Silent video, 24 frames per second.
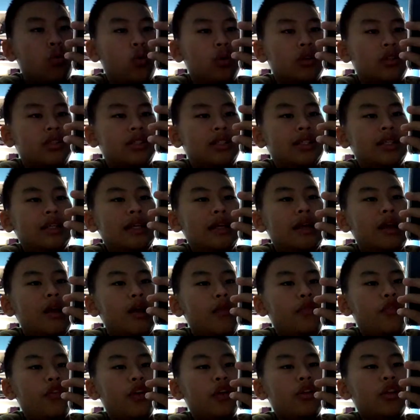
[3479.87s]
Or G.
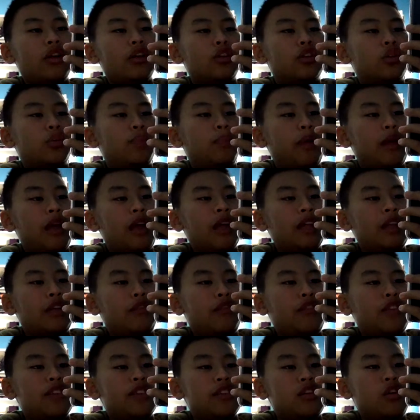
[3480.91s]
Failure to pay any
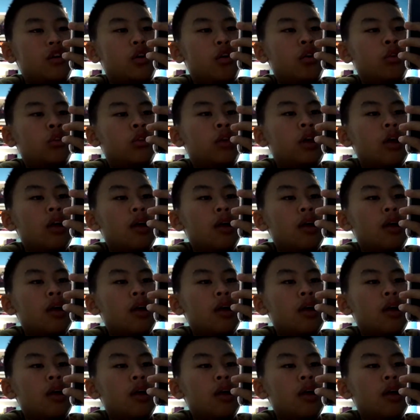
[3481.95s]
fees owed